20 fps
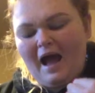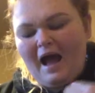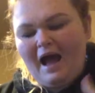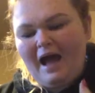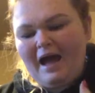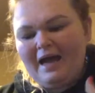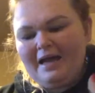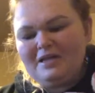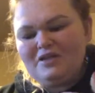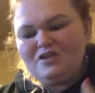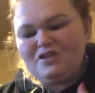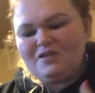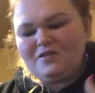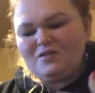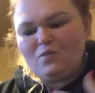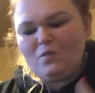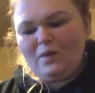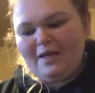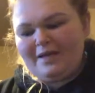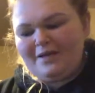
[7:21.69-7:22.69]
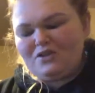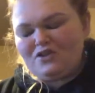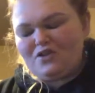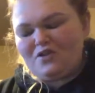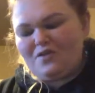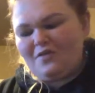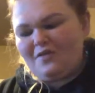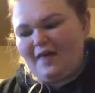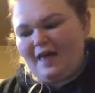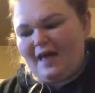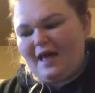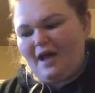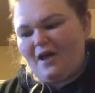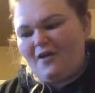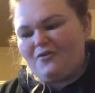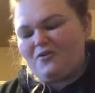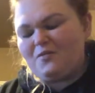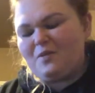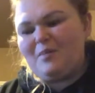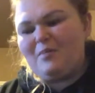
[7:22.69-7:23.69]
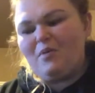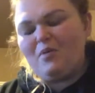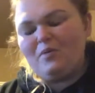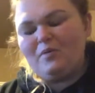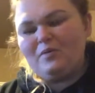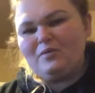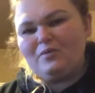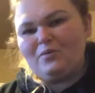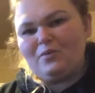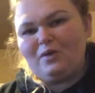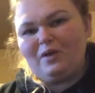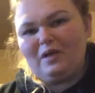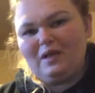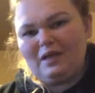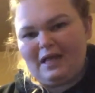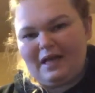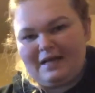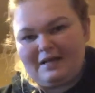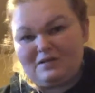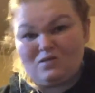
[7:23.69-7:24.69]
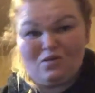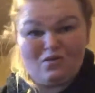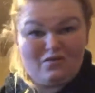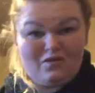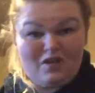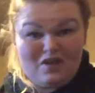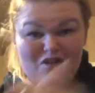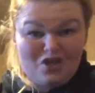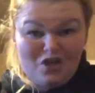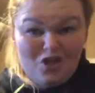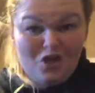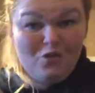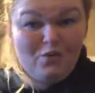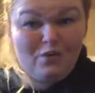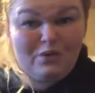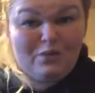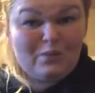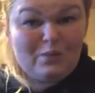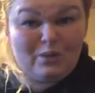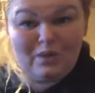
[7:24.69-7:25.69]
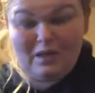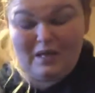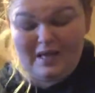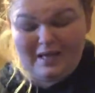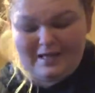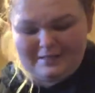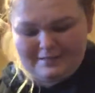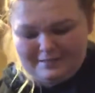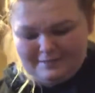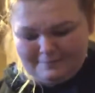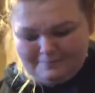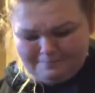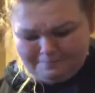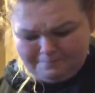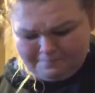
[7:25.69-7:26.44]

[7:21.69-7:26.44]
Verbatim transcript: I just wish that other people would realize or that you would realize